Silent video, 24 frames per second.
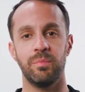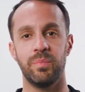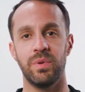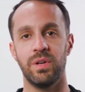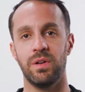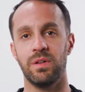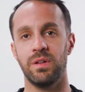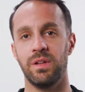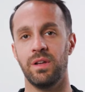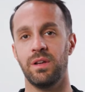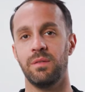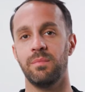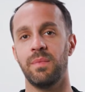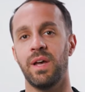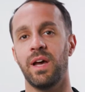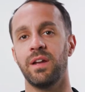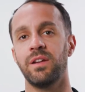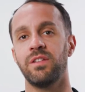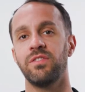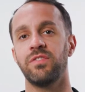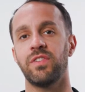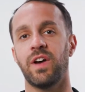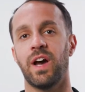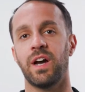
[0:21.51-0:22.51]
built, and
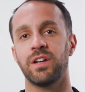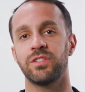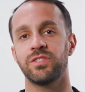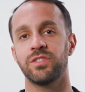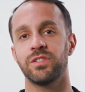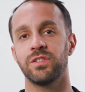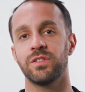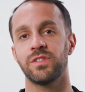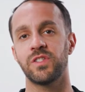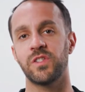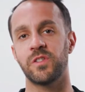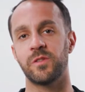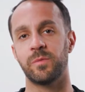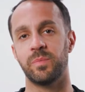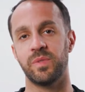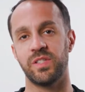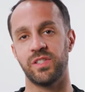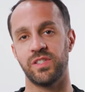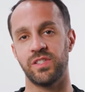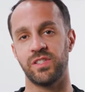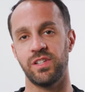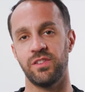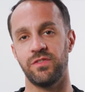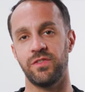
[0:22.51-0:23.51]
manufactured,
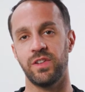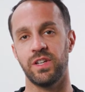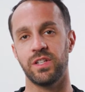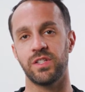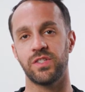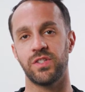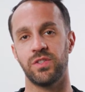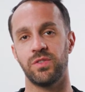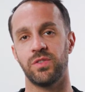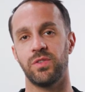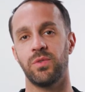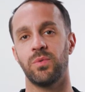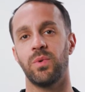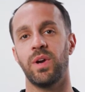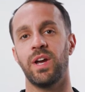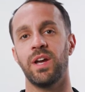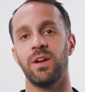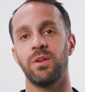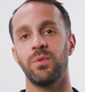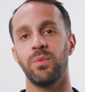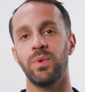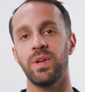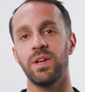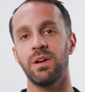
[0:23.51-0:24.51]
specific to the
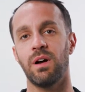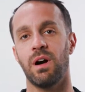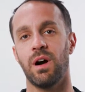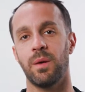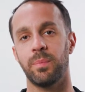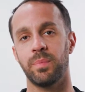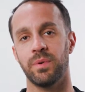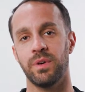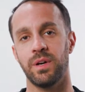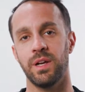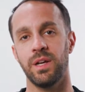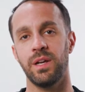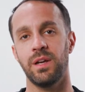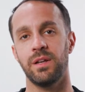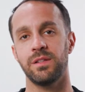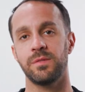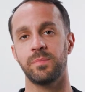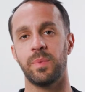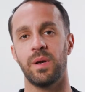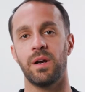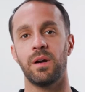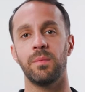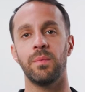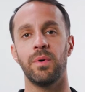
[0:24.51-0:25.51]
way we operate as
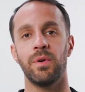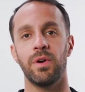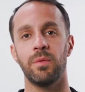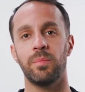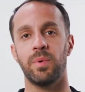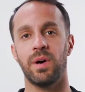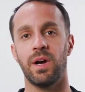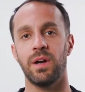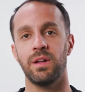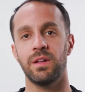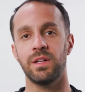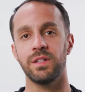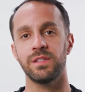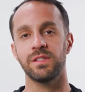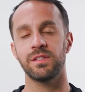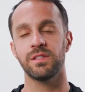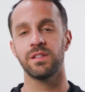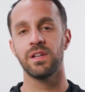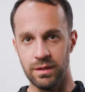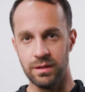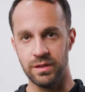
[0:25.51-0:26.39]
paramotor pilots.